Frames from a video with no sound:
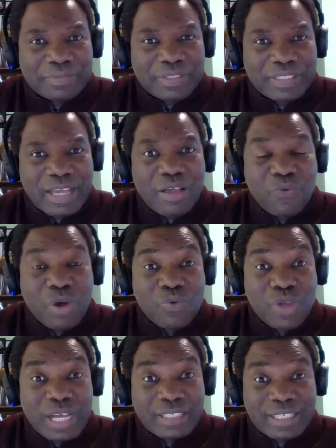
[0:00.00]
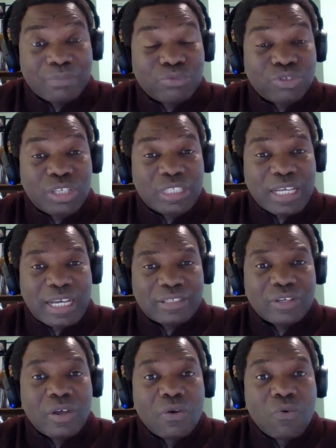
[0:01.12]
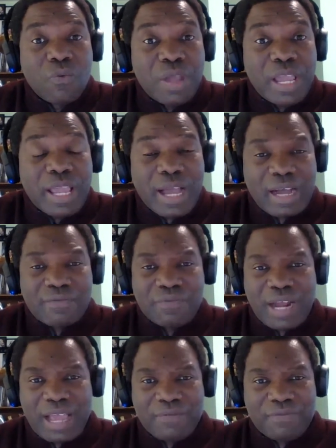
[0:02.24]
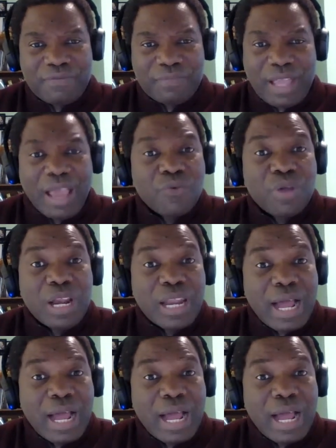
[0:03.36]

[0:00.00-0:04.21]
You see, when we accept Jesus, we have life, and we